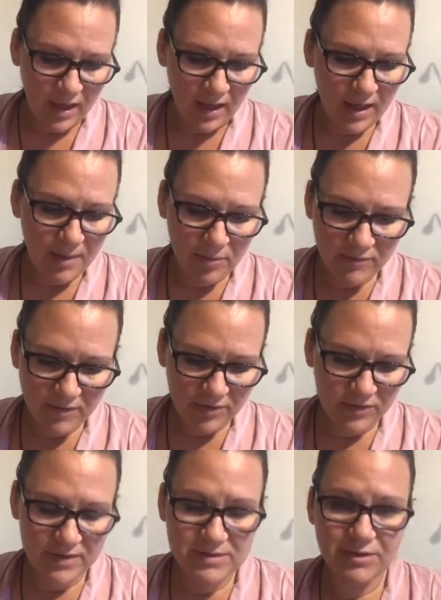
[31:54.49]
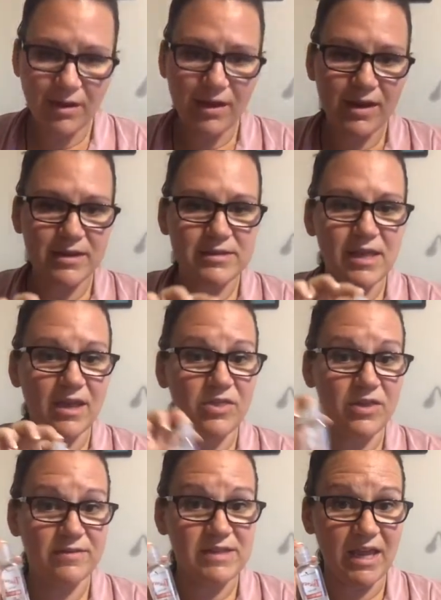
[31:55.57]
A couple of other things you get is like a
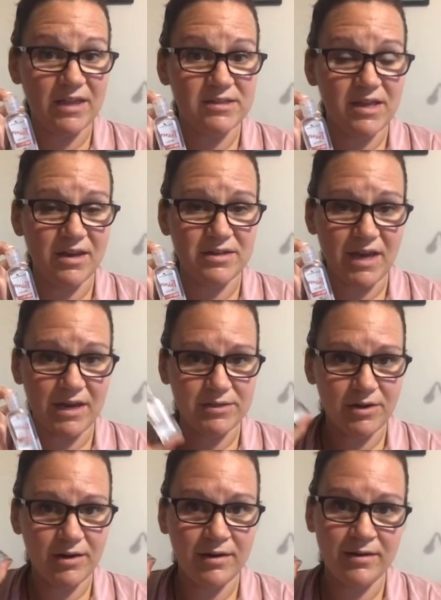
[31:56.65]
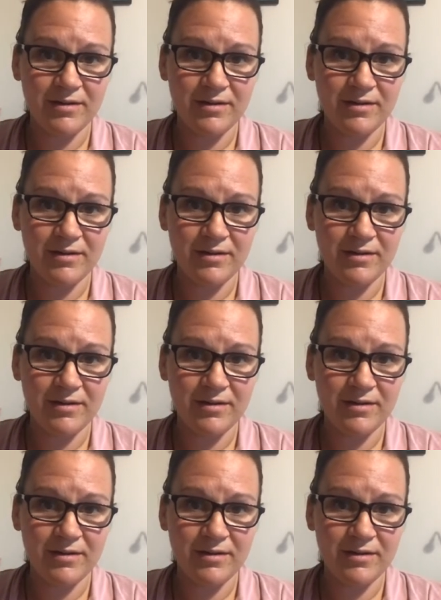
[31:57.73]
thieves' hand sanitizer.